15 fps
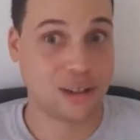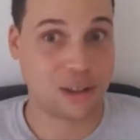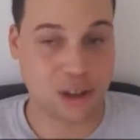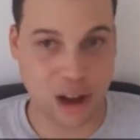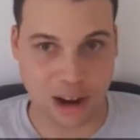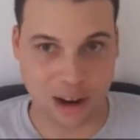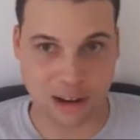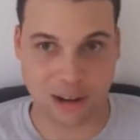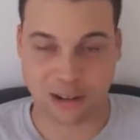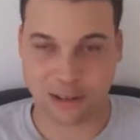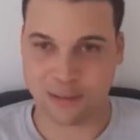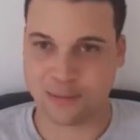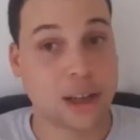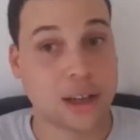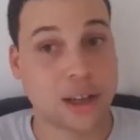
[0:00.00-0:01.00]
No.
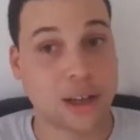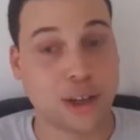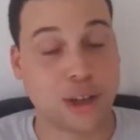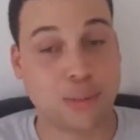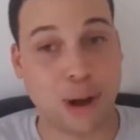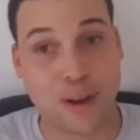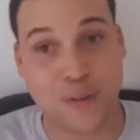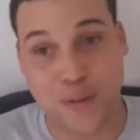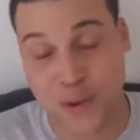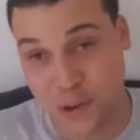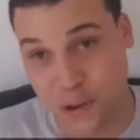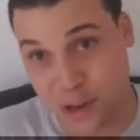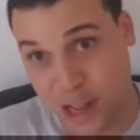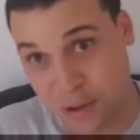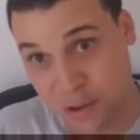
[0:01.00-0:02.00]
You might have
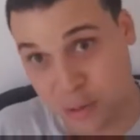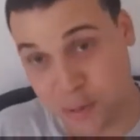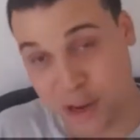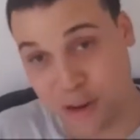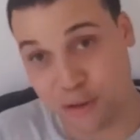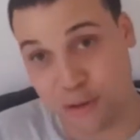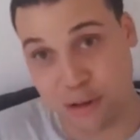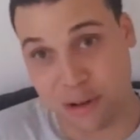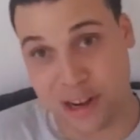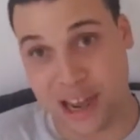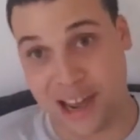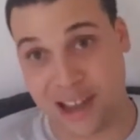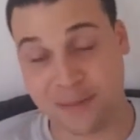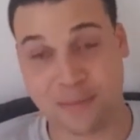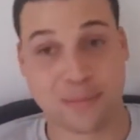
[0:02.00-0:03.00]
thought I was being crude
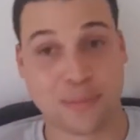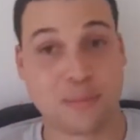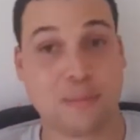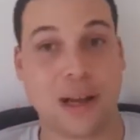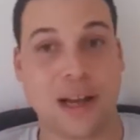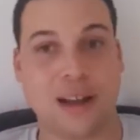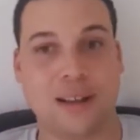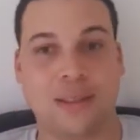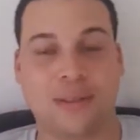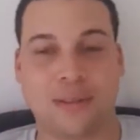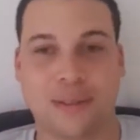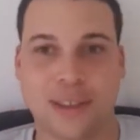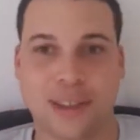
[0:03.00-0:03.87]
there, but